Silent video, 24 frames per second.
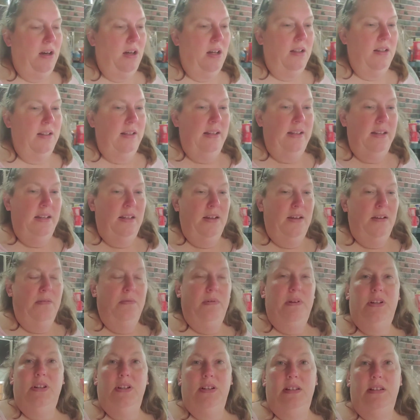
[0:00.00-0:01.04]
haul.
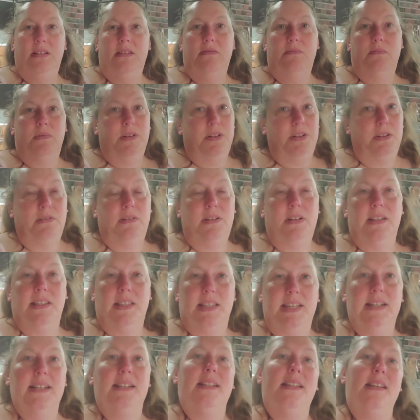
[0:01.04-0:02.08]
We're doing a
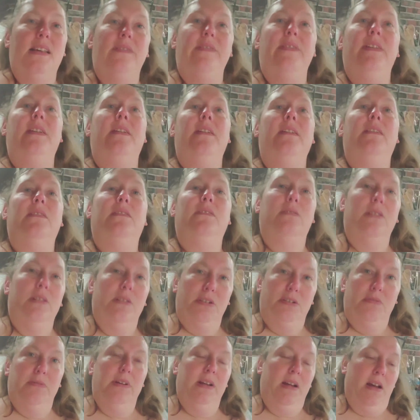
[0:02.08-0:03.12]
Thanksgiving
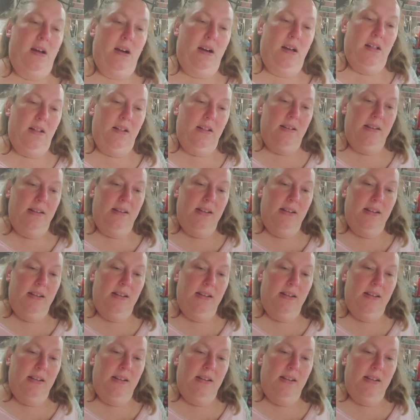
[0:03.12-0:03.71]
grocery haul.